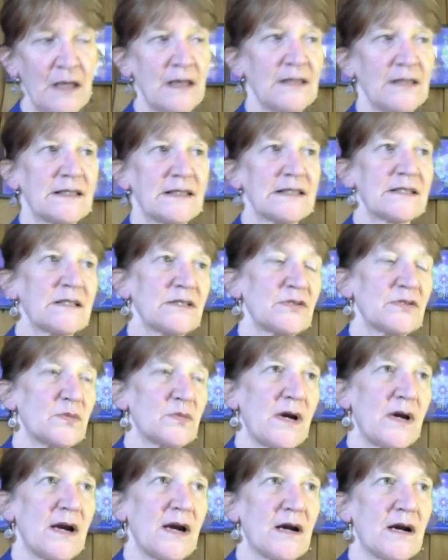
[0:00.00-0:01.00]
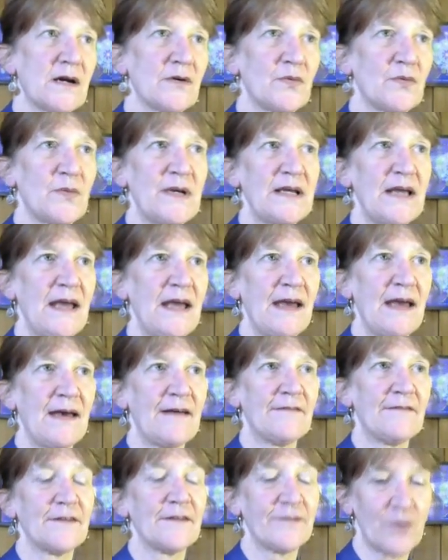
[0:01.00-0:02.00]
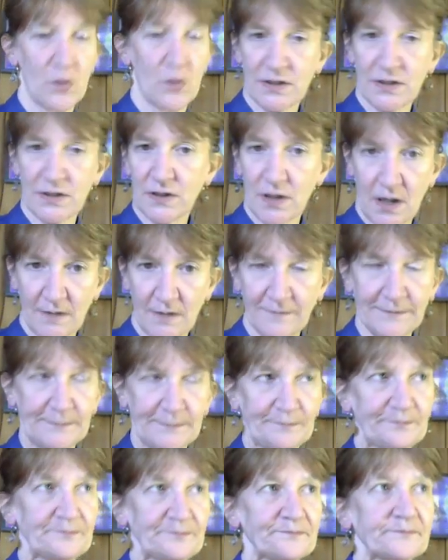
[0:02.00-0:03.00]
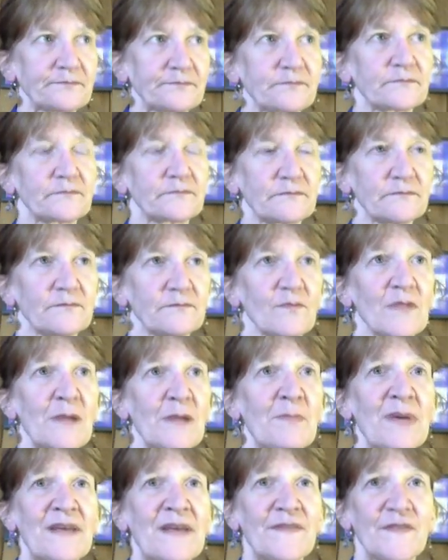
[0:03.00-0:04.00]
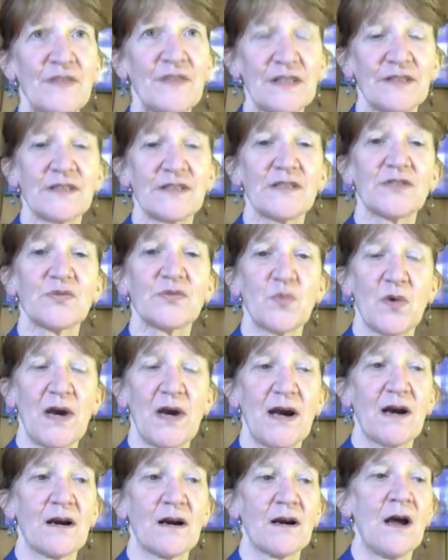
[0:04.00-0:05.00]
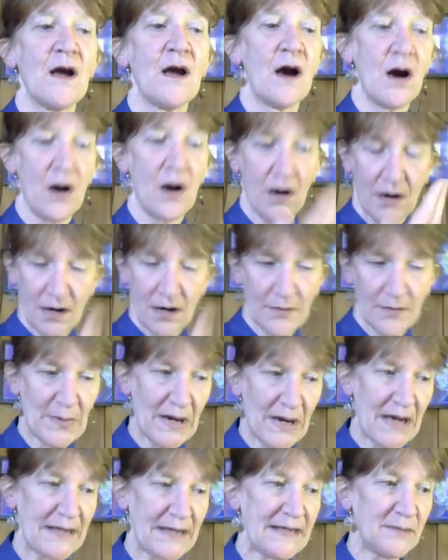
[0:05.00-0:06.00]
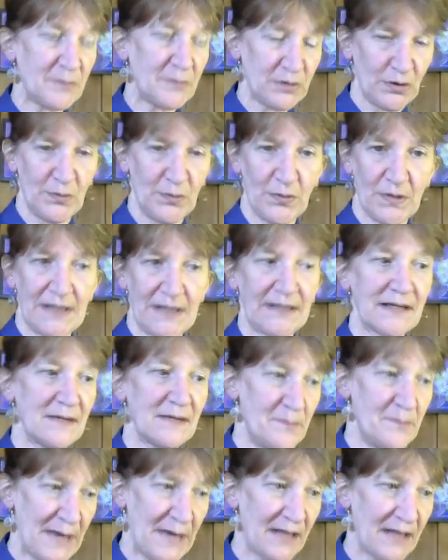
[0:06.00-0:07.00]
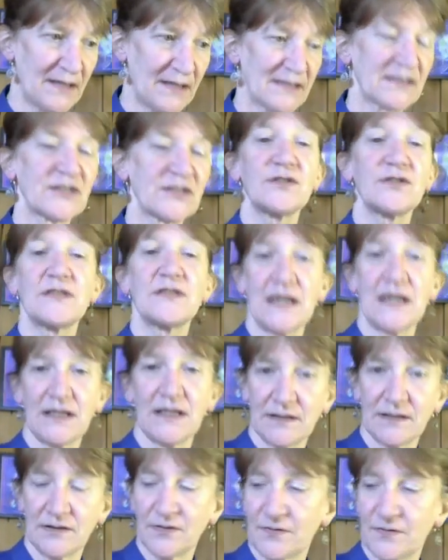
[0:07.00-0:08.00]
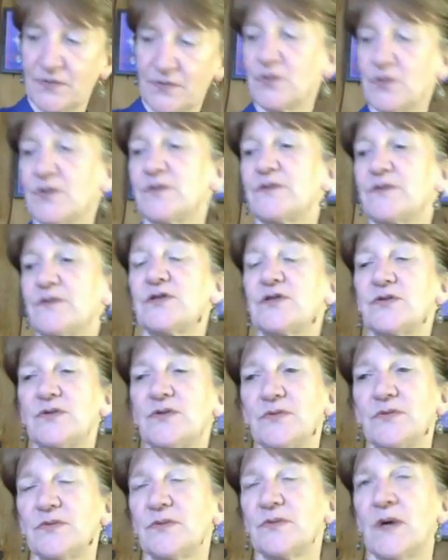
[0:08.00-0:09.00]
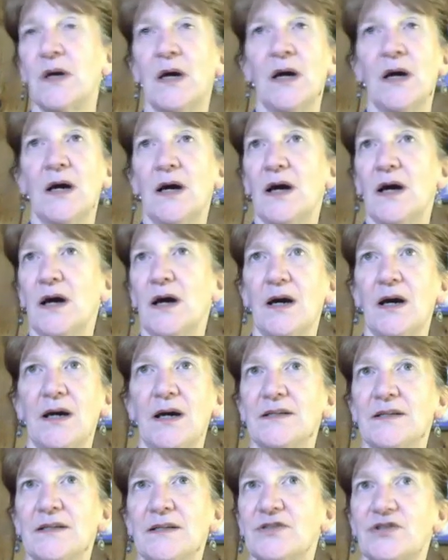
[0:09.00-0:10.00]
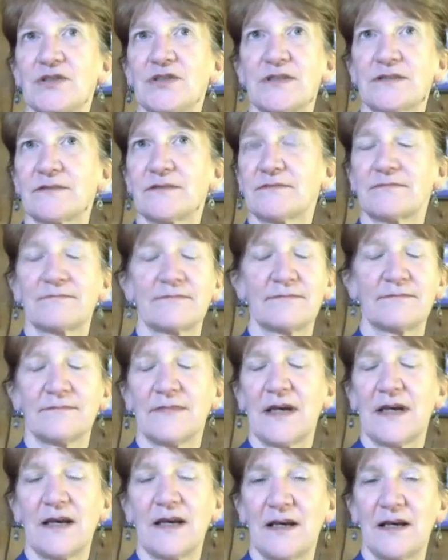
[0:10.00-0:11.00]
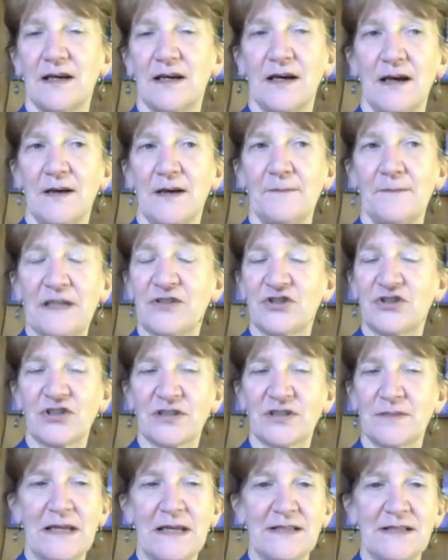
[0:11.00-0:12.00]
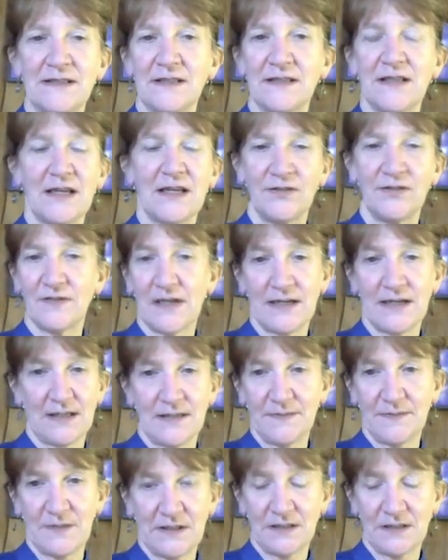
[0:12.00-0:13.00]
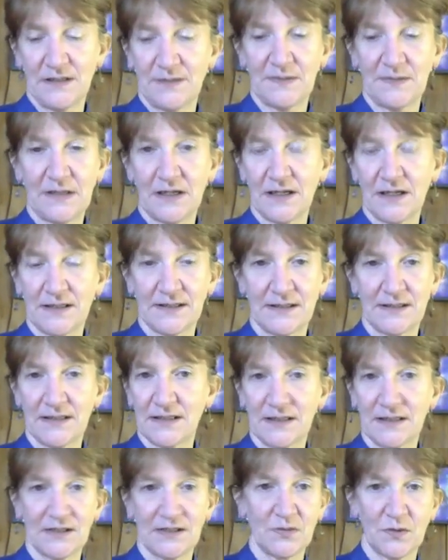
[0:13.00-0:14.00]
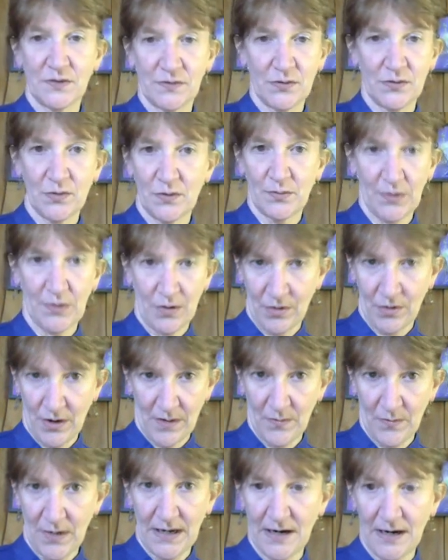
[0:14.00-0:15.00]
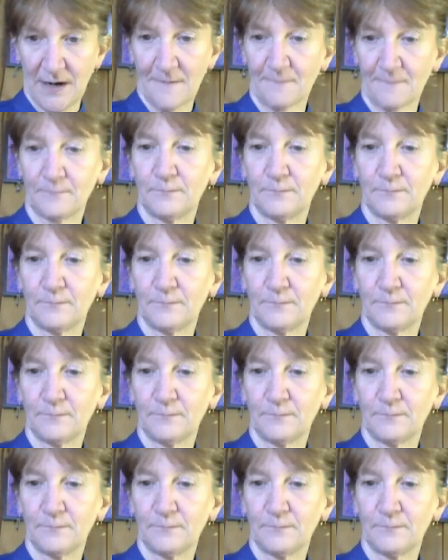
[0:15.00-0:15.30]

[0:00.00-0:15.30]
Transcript: This is where we have, of course, love. But this is where our body blueprint can balance to take in the food to it's just amazing. And you've got to come see this, because this is worth the whole program right here.